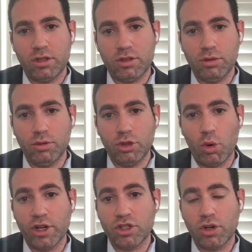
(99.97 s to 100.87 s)
to
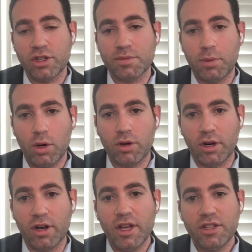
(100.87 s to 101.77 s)
your insurance
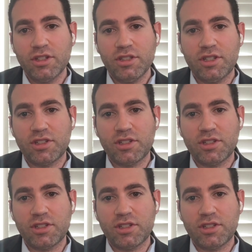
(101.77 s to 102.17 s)
broker just